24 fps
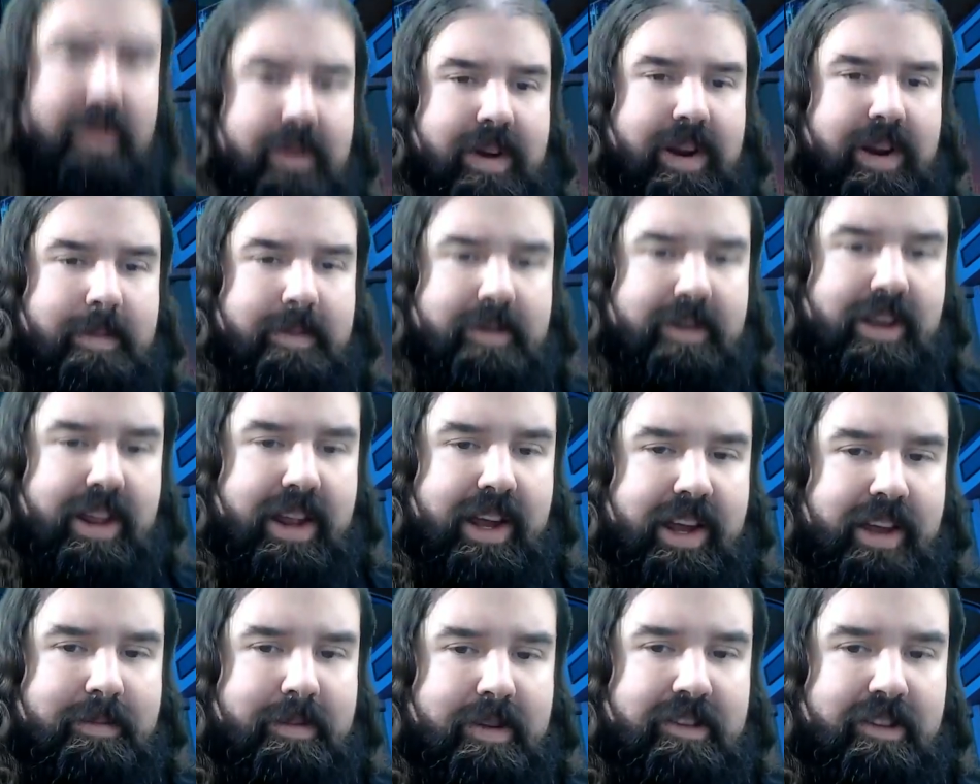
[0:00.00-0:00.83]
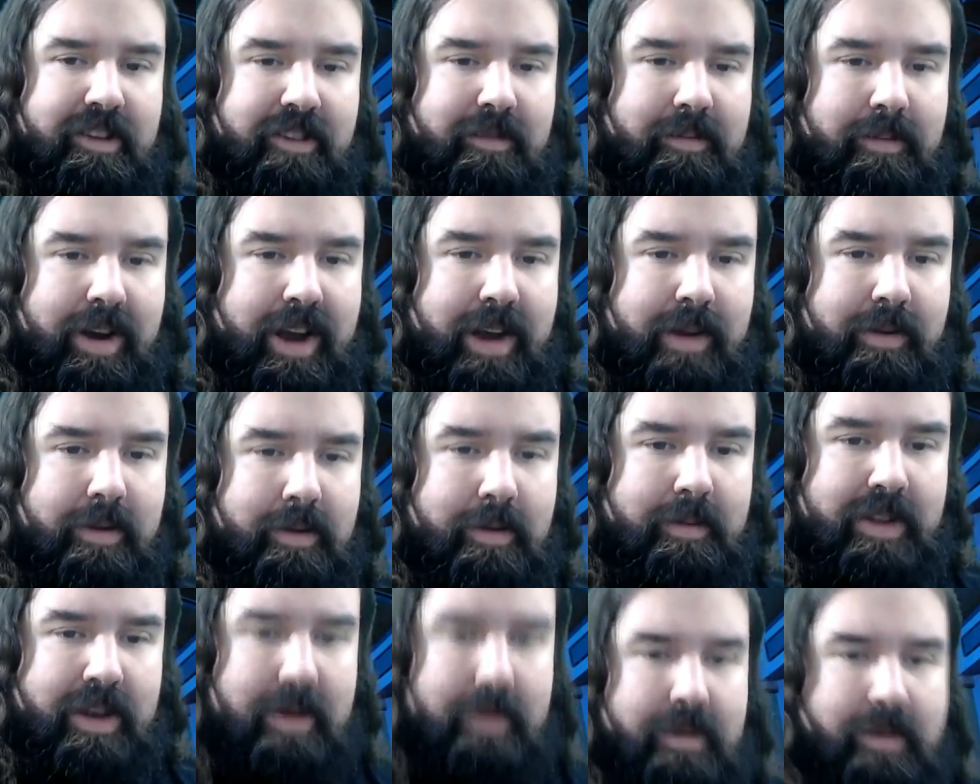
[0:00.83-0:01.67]
What happened? Can I give myself more
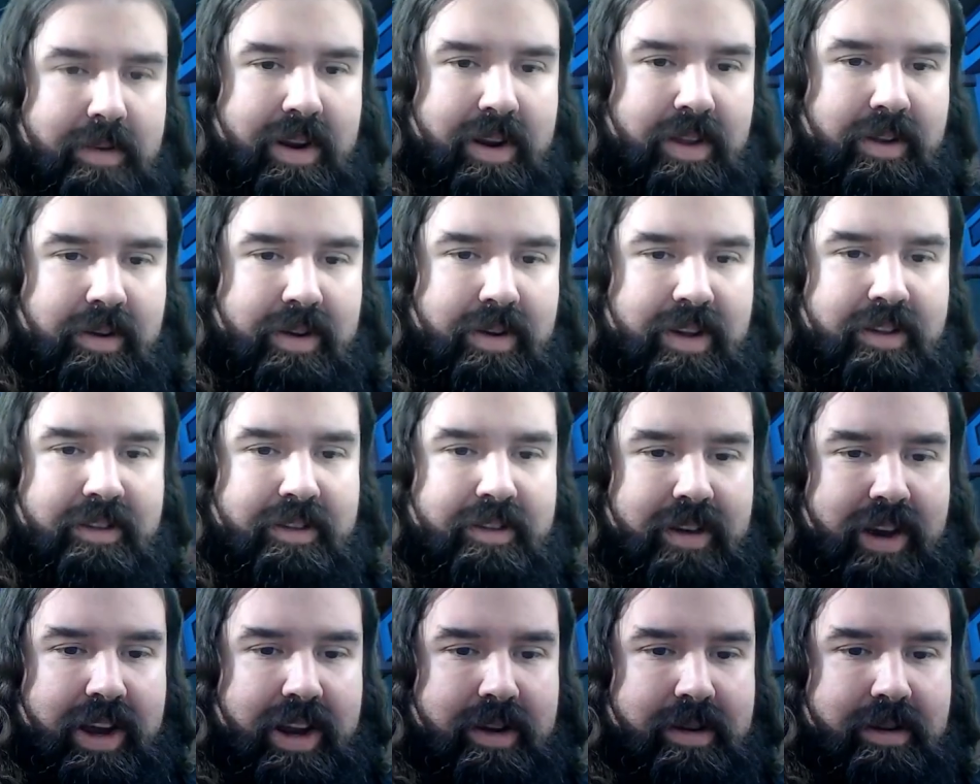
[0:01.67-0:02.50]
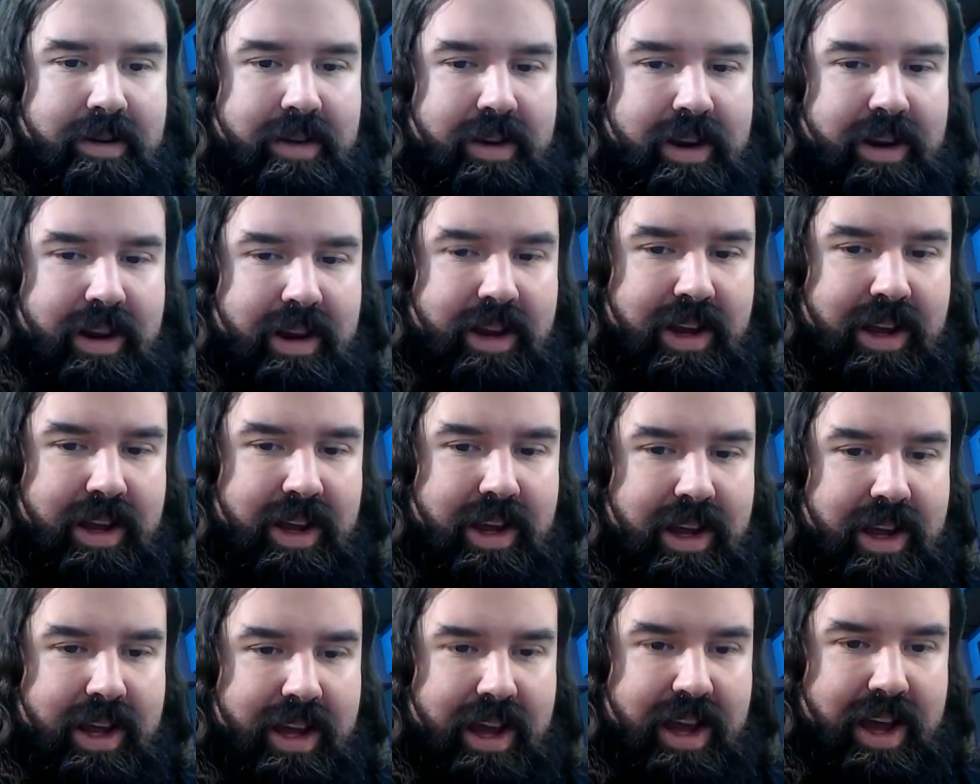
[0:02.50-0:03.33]
headroom without ruining the green screen?
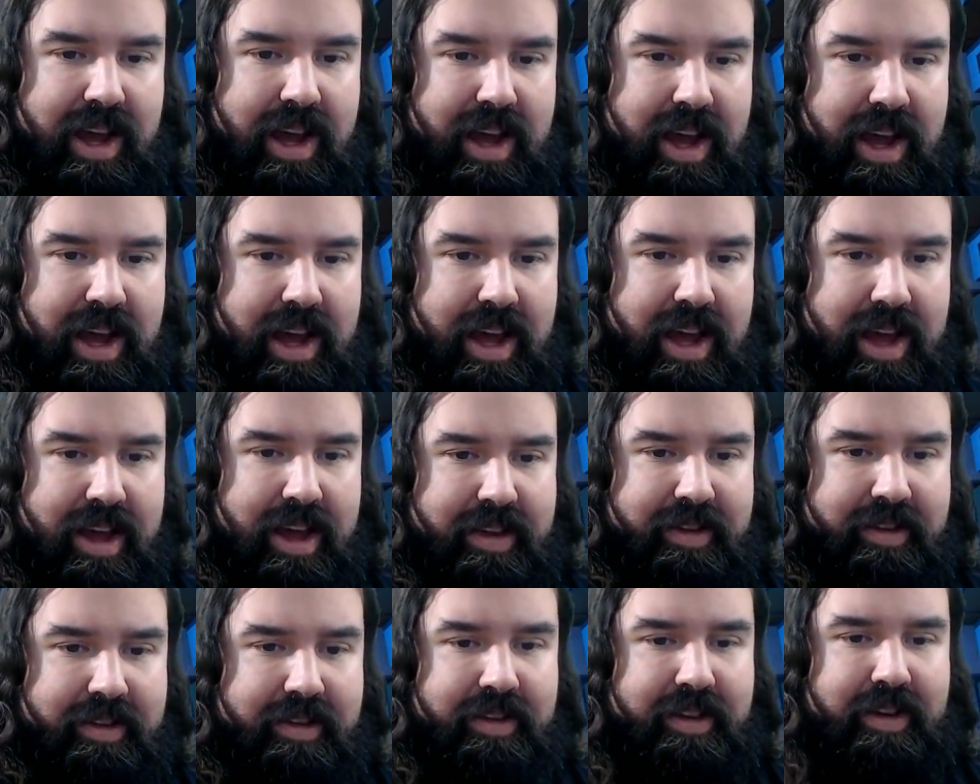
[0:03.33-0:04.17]
Yes.